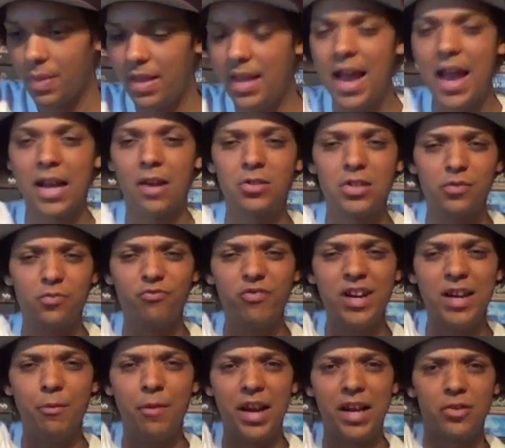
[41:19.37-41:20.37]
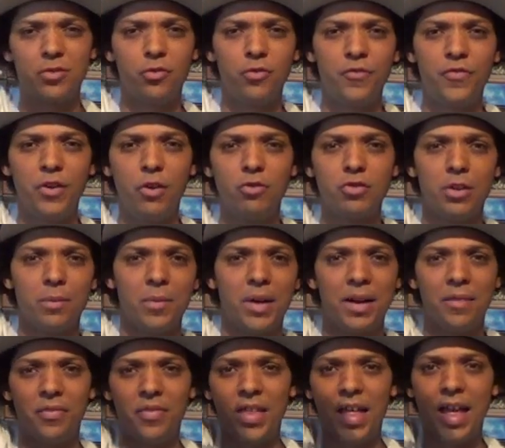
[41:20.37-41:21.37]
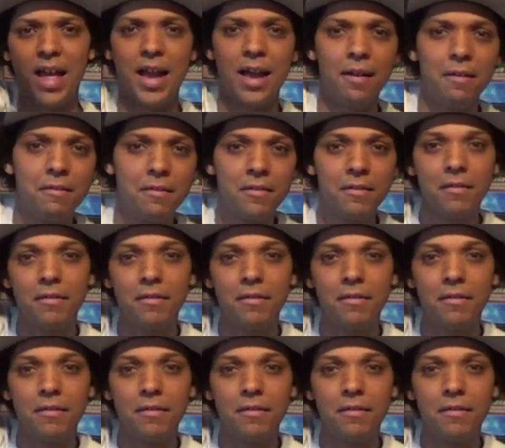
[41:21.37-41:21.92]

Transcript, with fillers: yeah, because it's really weird. It sort of fills up like there.